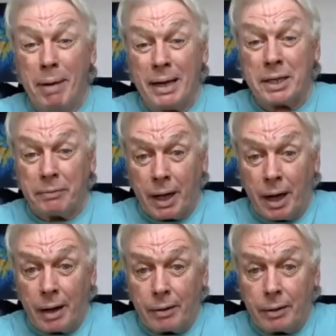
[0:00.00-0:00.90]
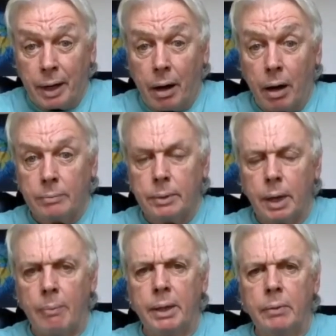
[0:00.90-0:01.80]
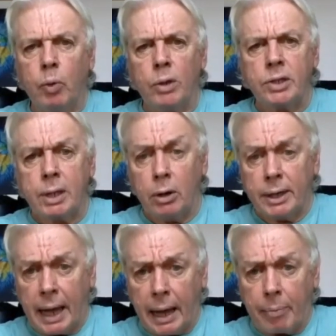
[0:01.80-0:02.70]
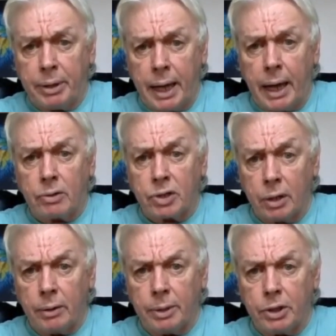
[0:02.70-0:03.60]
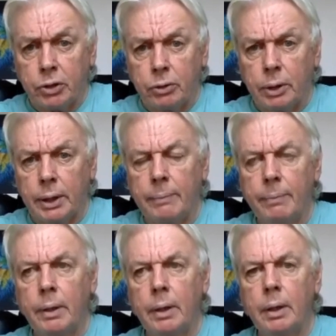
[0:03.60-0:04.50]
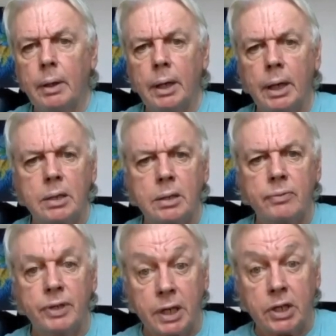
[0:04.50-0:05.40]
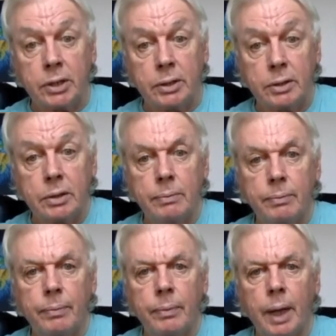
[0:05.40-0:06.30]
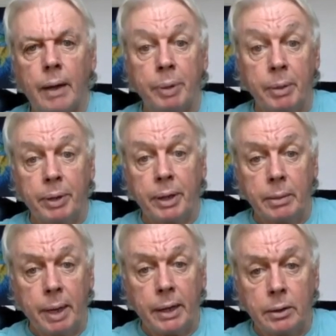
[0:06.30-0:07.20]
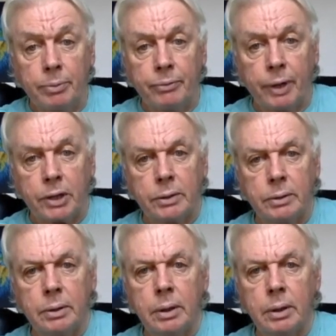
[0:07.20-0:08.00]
massively higher than they are. I mean, what's starting to happen now, slowly but surely, is physicians and people in the medical profession